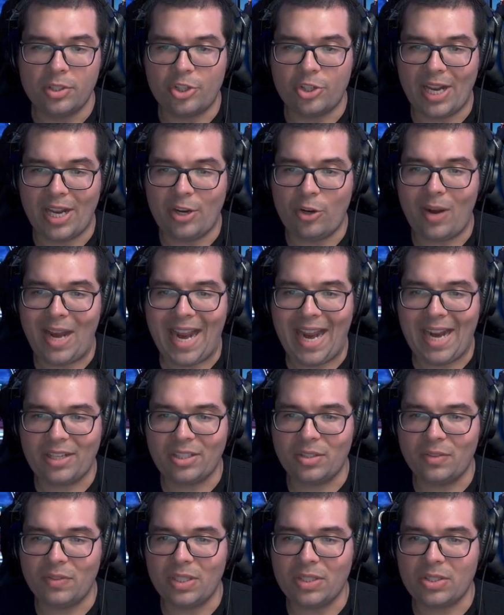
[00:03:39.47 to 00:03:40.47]
To gender
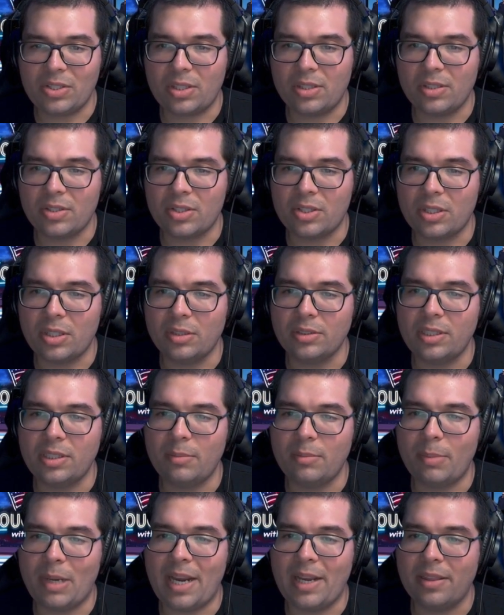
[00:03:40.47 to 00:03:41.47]
activists
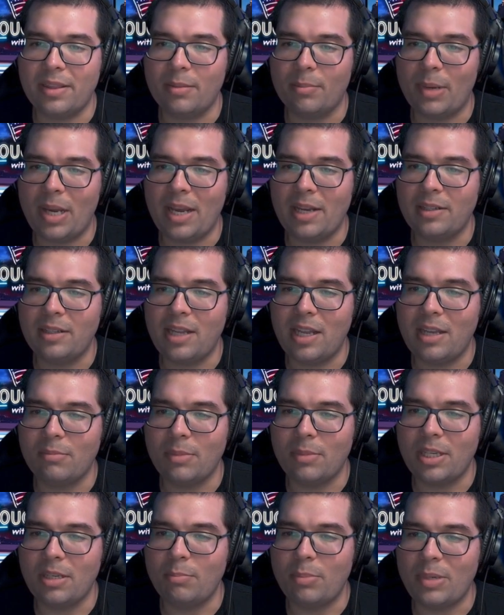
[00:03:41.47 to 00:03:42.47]
consulted by the Biden
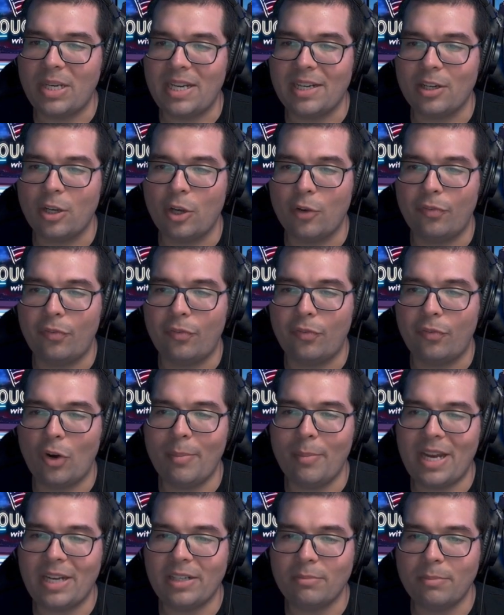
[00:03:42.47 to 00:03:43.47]
admin, being
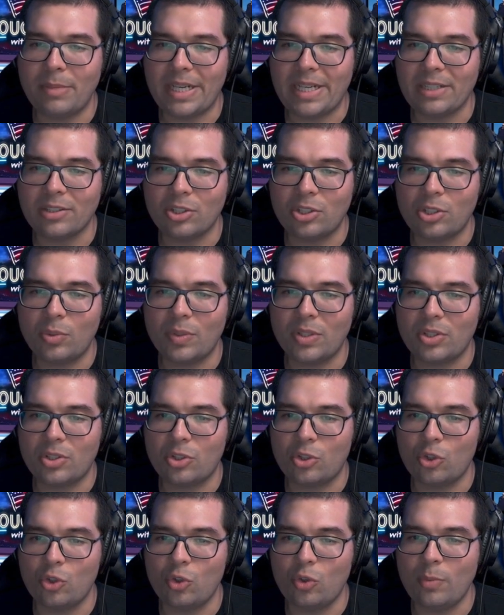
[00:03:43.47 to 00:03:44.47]
affirming means to
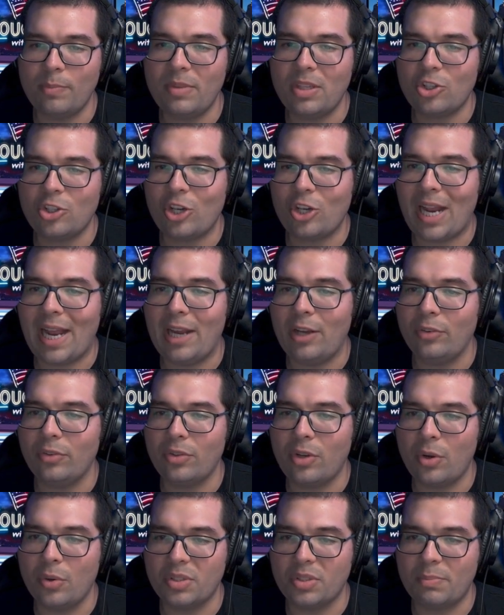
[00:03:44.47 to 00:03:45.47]
assume the
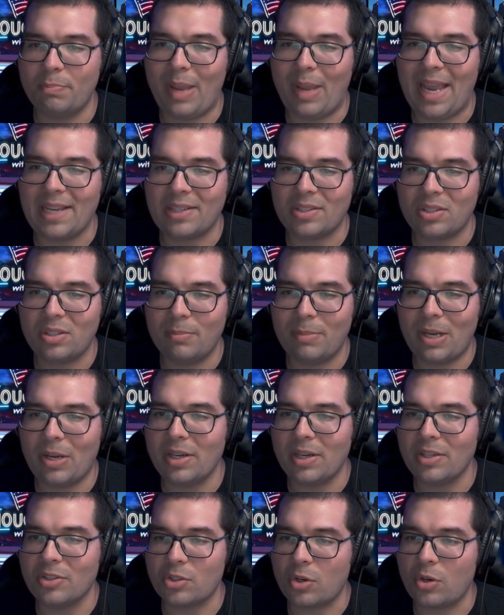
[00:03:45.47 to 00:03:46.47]
child knows best
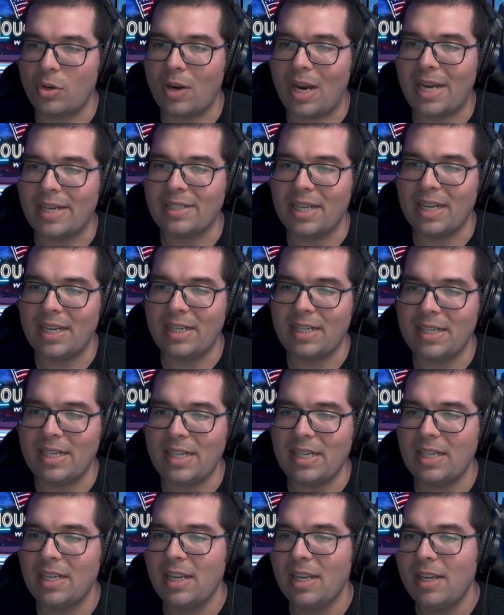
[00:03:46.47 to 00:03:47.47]
about his or her
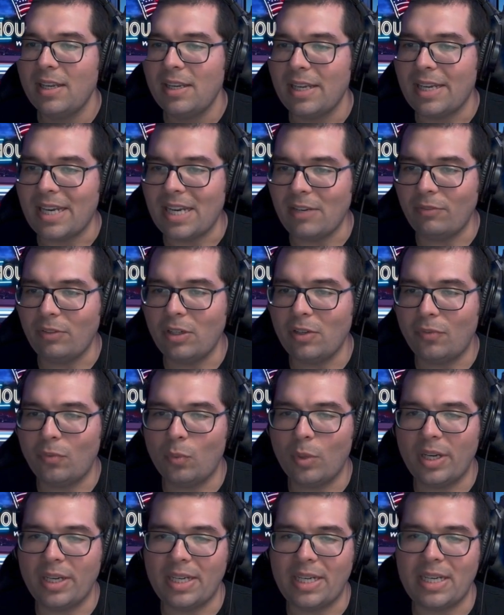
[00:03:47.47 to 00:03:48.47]
identity, even
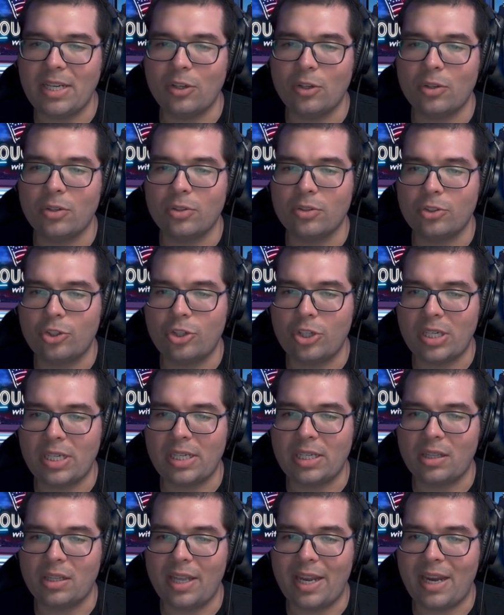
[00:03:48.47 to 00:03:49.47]
if what he or
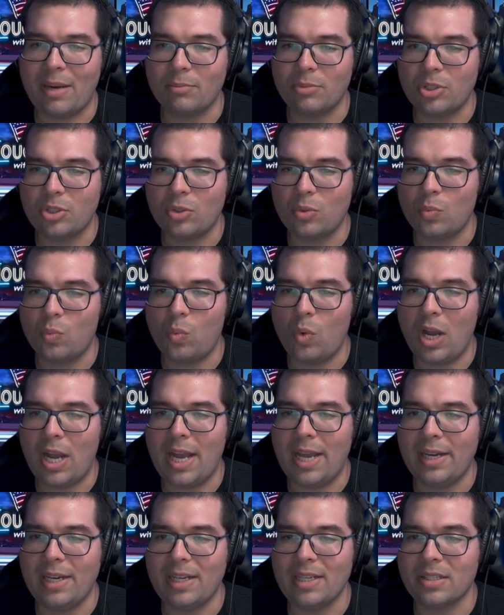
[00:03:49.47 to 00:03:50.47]
she claims to
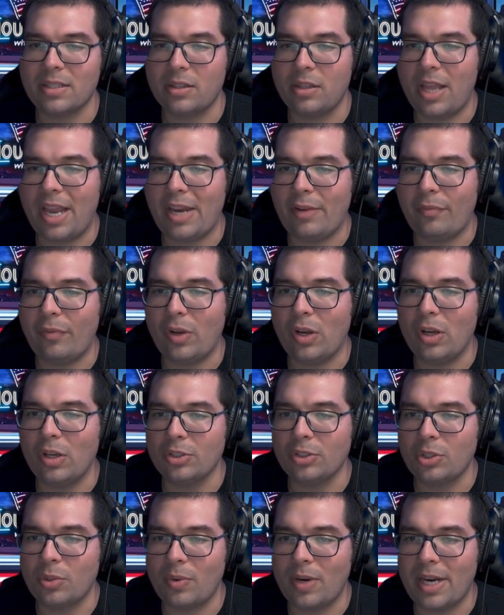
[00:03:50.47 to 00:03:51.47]
want is
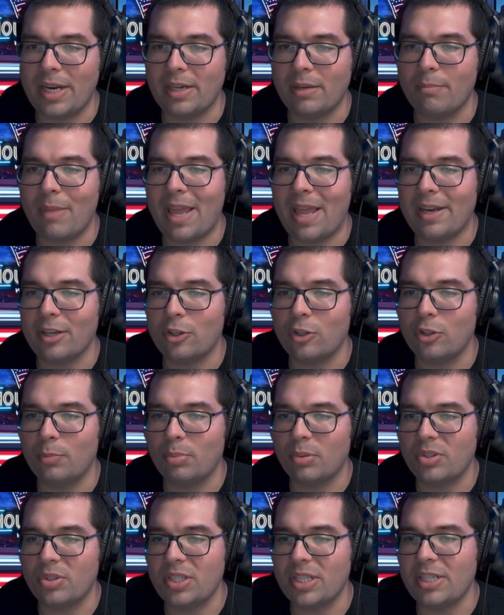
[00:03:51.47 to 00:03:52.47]
life-altering
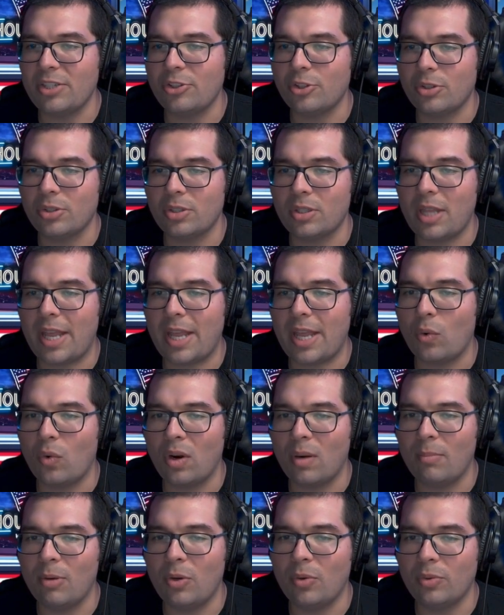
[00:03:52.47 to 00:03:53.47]
medical procedures like
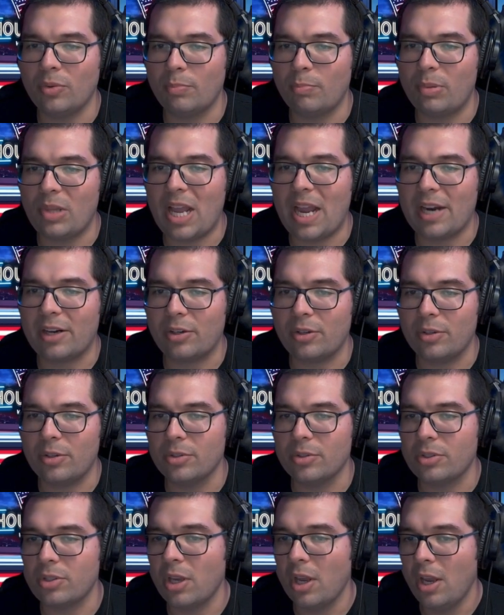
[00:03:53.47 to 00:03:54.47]
hormone
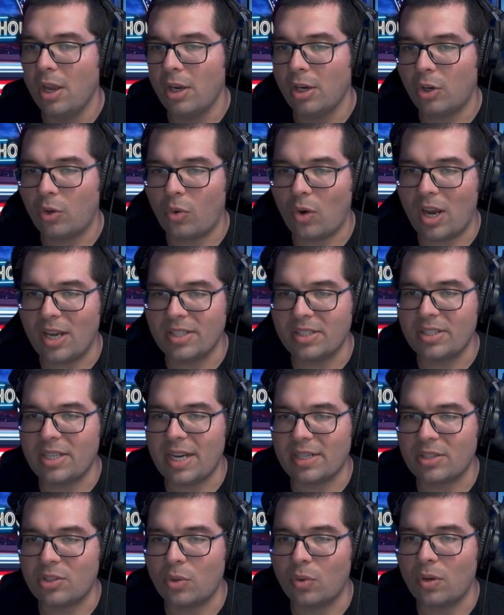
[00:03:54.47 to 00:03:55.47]
blockers,
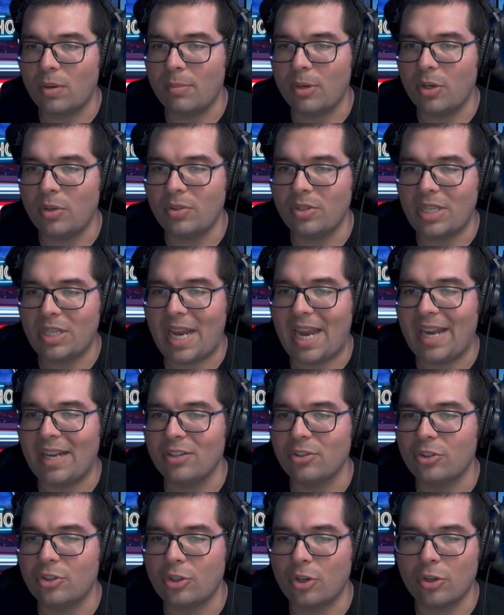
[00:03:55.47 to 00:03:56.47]
cross-sex hormones,
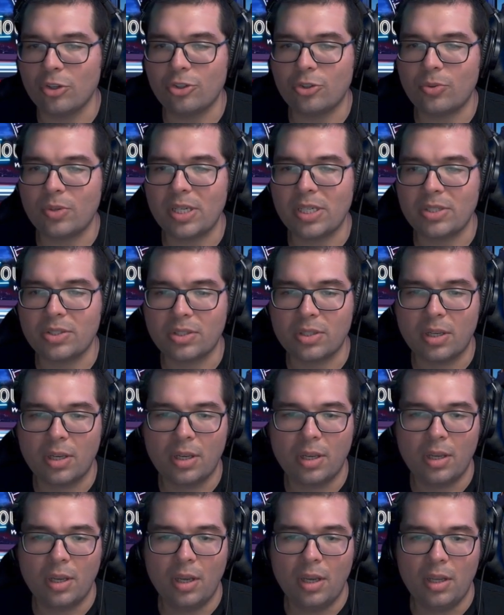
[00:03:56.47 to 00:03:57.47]
and surgeries.
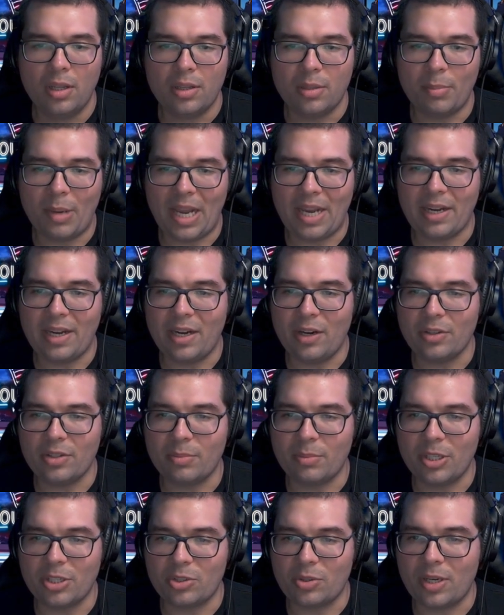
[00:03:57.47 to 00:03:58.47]
The
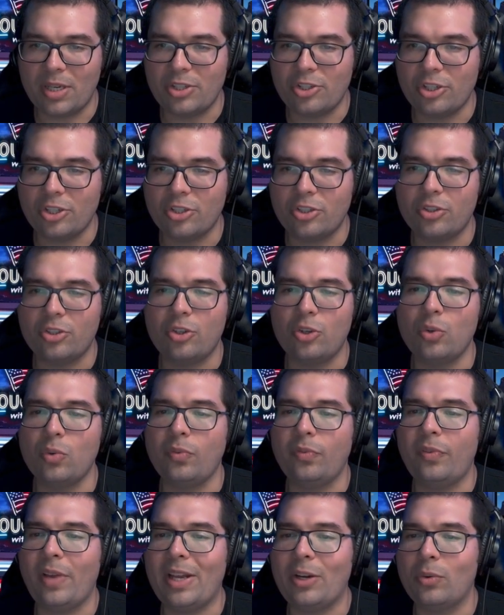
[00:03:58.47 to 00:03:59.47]
Biden-Harris administration's
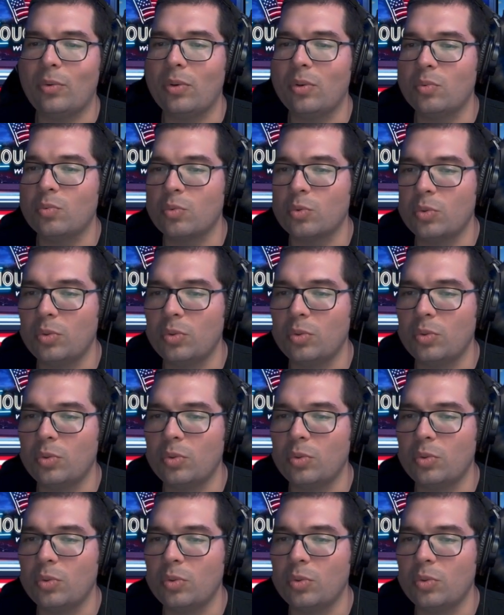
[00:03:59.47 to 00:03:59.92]
new federal